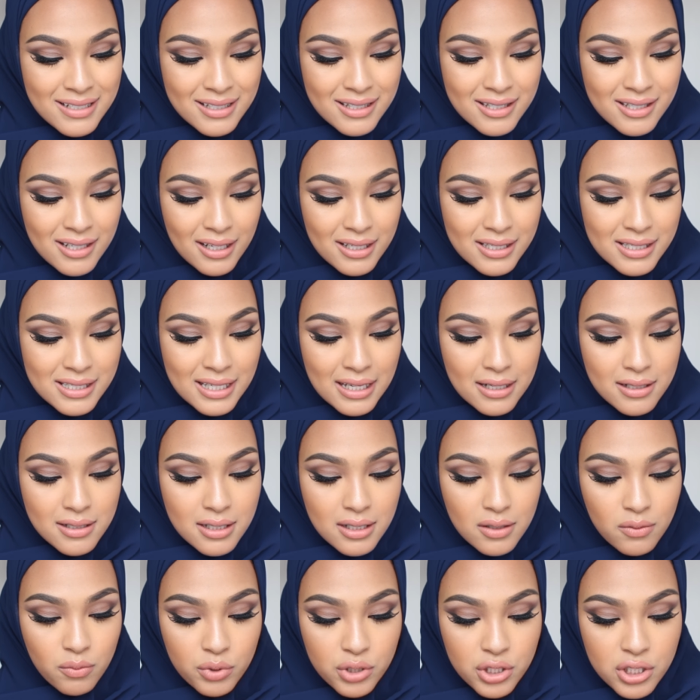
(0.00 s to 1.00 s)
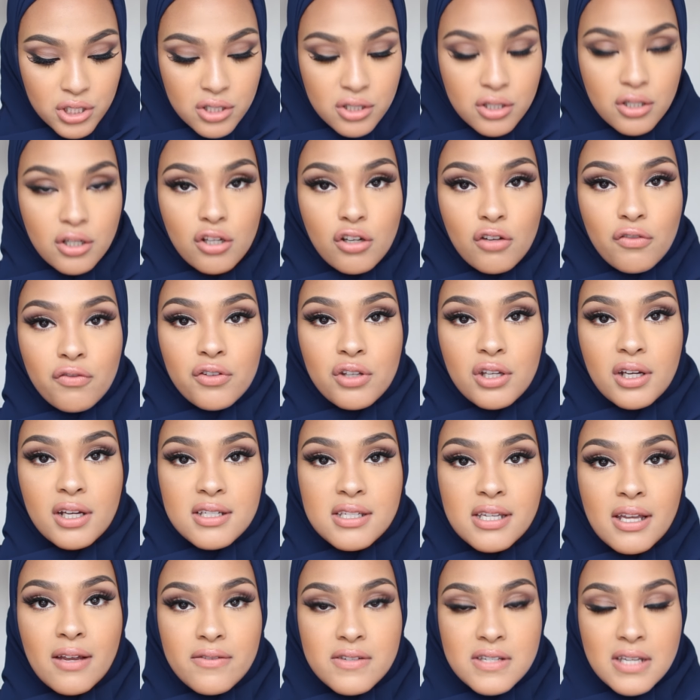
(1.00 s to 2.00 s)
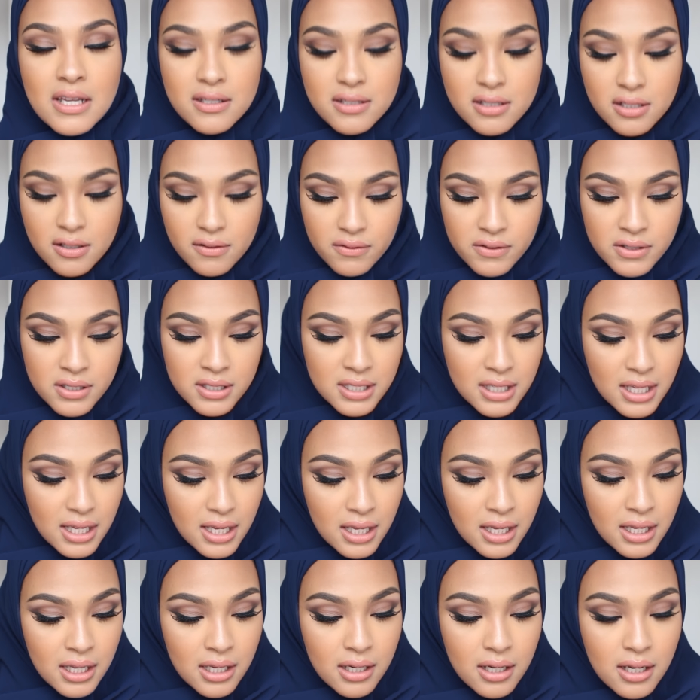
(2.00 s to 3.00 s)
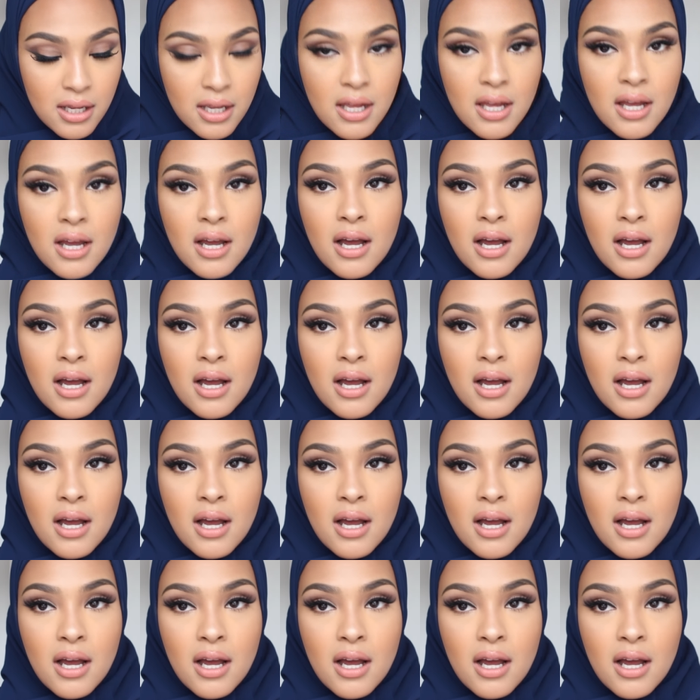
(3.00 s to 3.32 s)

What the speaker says: It's not scented, which is good if you guys have sensitive skin.